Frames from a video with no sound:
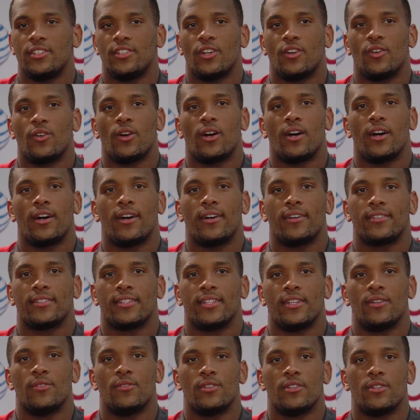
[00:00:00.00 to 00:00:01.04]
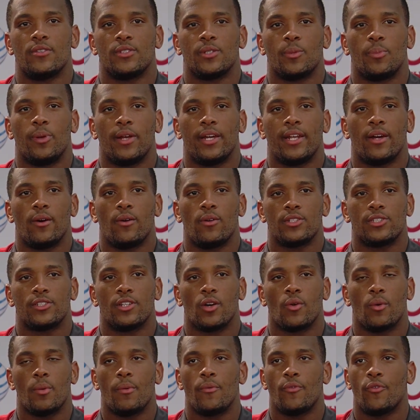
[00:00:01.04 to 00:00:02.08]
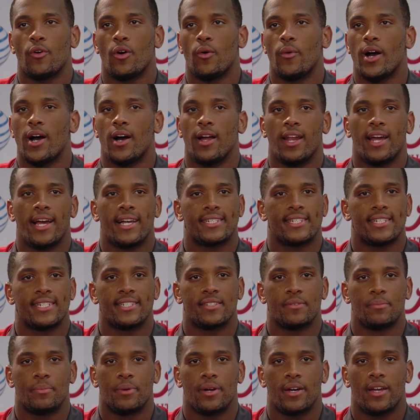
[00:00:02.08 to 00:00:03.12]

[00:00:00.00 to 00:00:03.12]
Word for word: You know, uh, it, was, it was a play that stuck with me for a while last season,